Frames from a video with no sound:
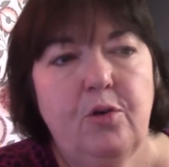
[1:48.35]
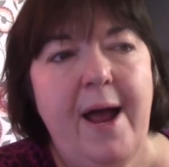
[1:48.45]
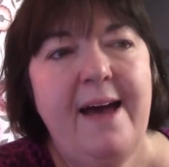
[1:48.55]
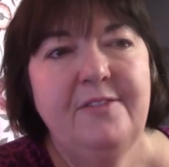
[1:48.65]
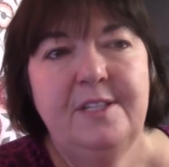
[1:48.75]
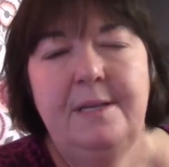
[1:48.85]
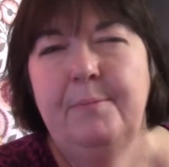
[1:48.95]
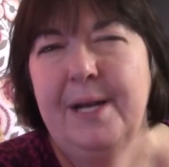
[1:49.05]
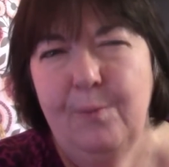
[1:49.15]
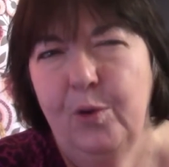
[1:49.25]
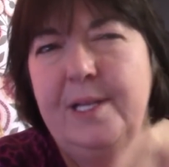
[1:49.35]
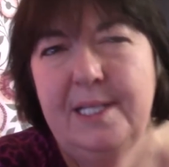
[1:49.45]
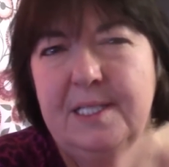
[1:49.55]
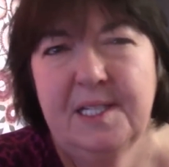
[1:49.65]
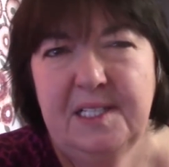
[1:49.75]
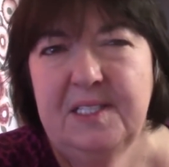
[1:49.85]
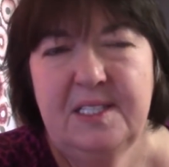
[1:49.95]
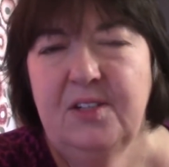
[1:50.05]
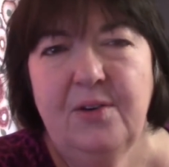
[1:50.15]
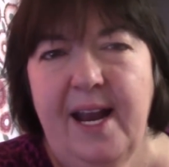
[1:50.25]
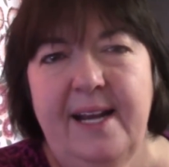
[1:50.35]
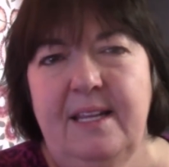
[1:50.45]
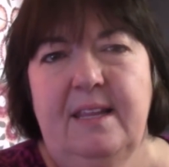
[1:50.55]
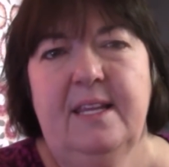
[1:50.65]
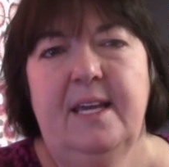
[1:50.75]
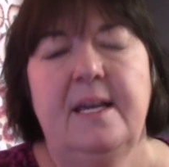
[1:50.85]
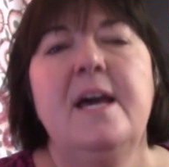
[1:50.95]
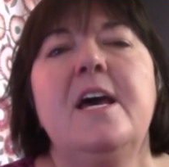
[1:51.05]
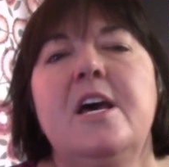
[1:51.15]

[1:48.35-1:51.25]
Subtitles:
crafty, but I'm willing to consider anything.